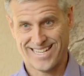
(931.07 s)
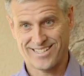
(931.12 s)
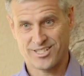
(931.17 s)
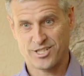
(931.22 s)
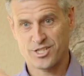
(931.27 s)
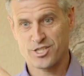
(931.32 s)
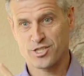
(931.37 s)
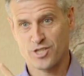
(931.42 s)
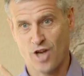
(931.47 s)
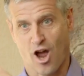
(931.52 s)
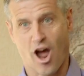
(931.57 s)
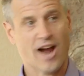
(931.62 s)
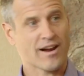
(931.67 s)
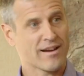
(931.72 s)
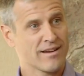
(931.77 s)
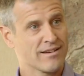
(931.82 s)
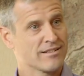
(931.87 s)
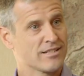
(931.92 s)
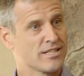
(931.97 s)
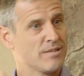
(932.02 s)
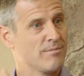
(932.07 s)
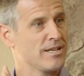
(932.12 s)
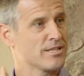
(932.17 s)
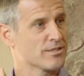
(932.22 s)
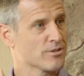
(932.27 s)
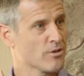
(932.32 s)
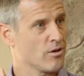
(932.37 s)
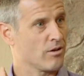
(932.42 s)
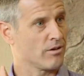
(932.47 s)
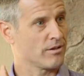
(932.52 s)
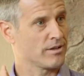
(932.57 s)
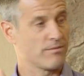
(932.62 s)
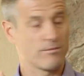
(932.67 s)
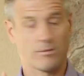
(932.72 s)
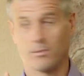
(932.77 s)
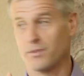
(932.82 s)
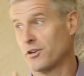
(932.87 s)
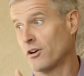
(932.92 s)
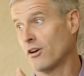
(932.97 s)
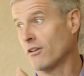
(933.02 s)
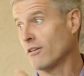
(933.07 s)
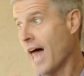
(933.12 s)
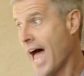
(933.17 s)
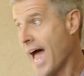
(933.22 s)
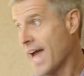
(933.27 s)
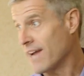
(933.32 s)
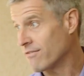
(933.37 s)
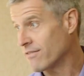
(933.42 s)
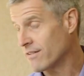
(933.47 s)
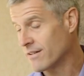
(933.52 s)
there's stock to be sold, but they're alive.